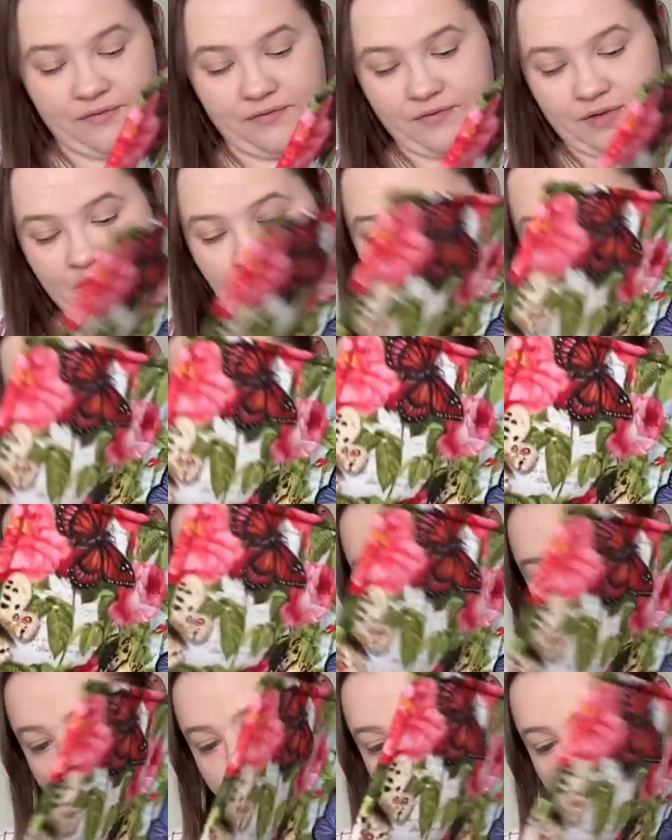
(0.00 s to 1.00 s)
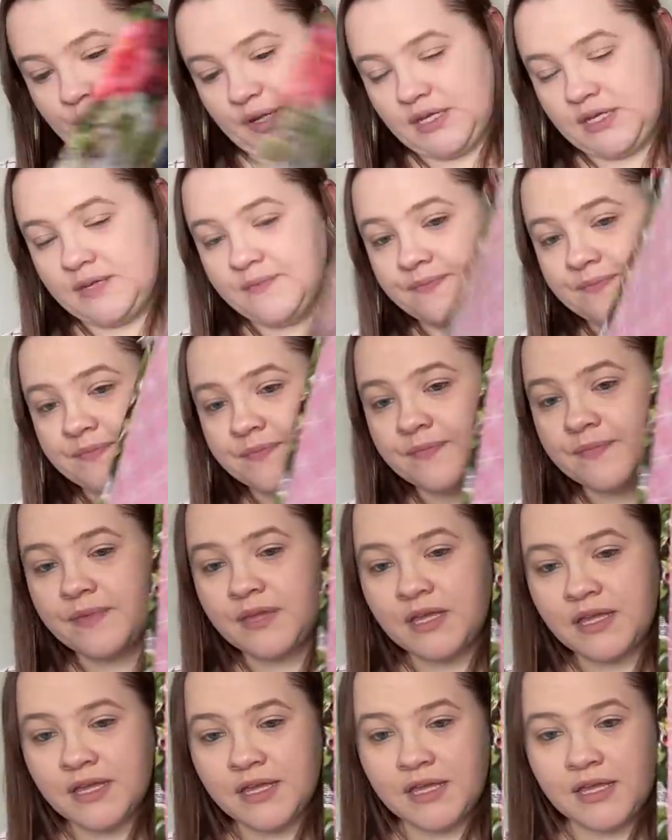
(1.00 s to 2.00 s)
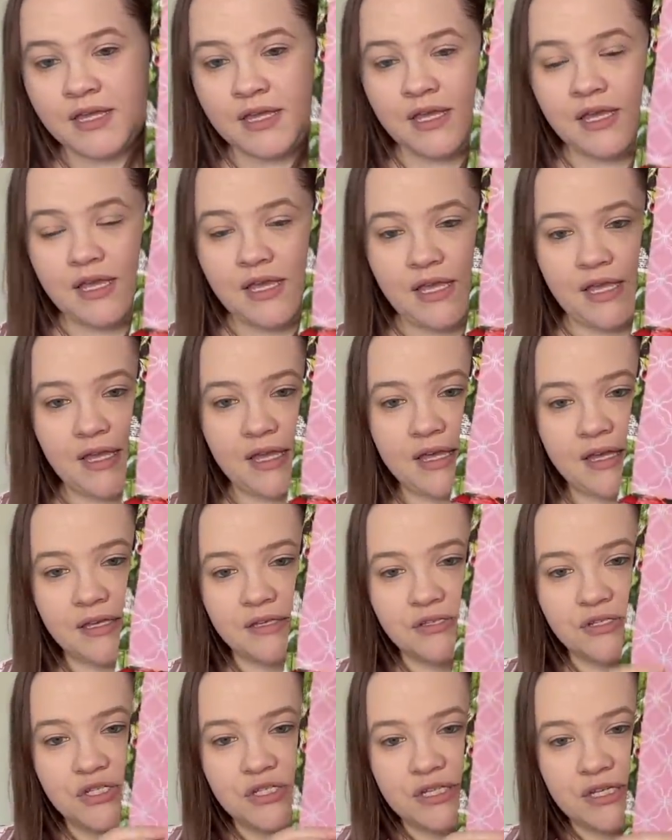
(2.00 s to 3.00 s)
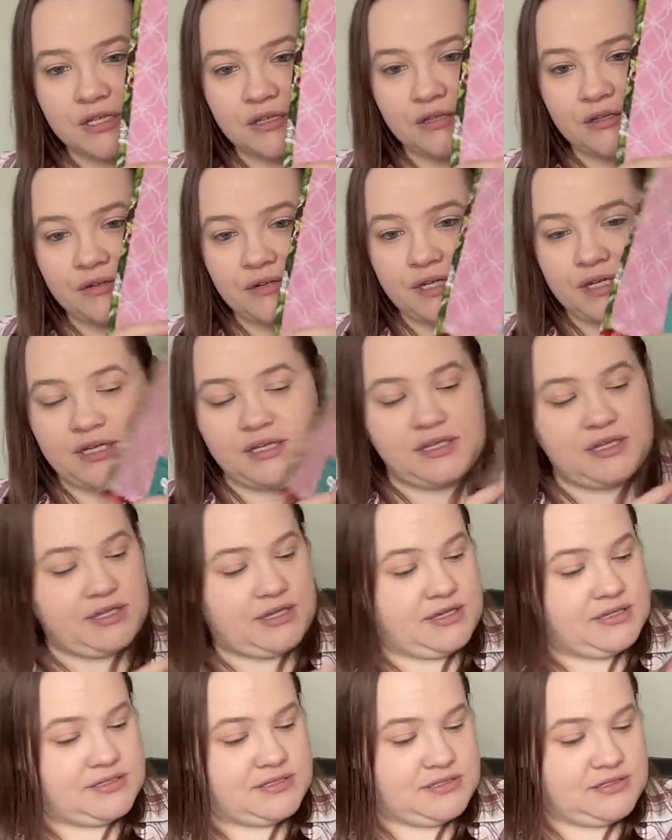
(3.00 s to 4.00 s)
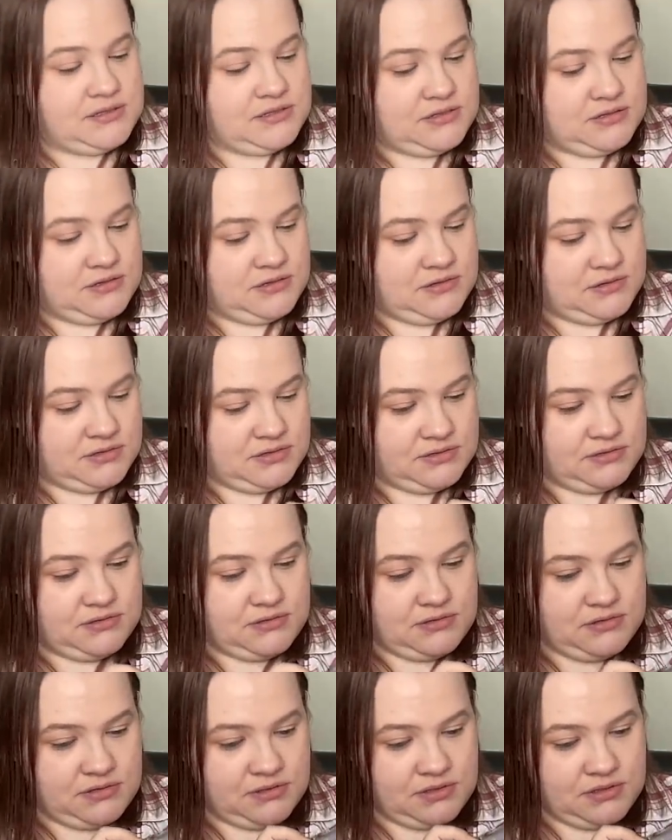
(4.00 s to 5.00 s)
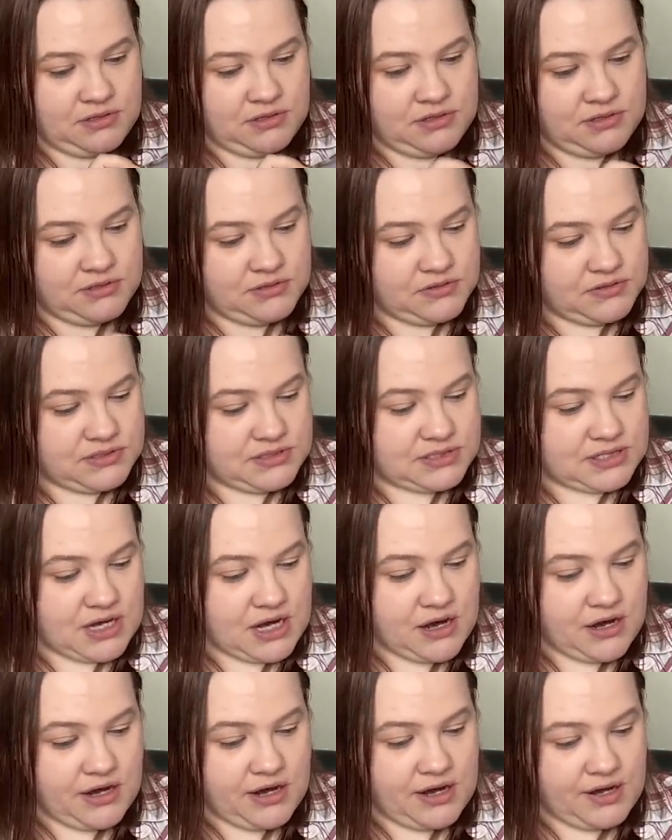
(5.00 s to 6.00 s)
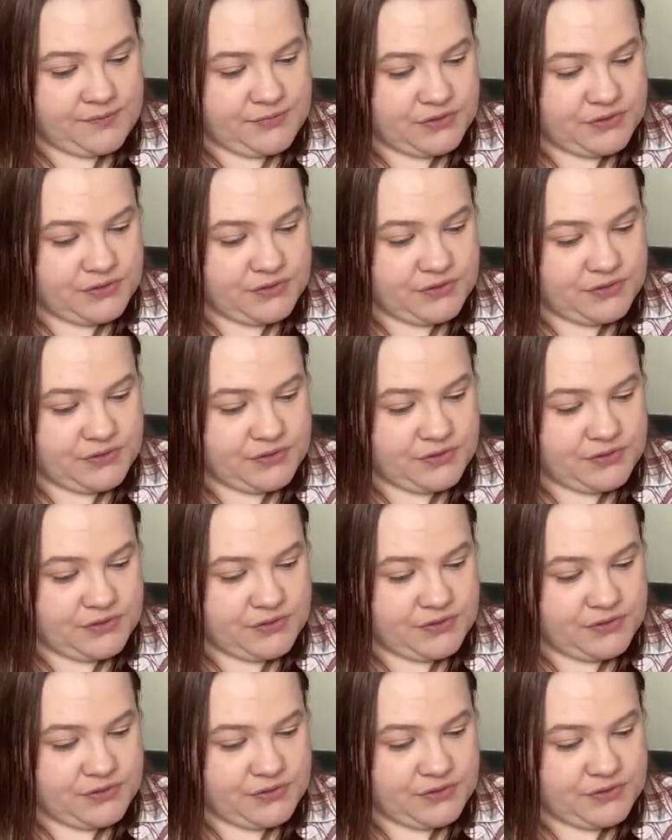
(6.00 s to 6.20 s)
Vicky at StitchNButton. And she included this sticker, I'm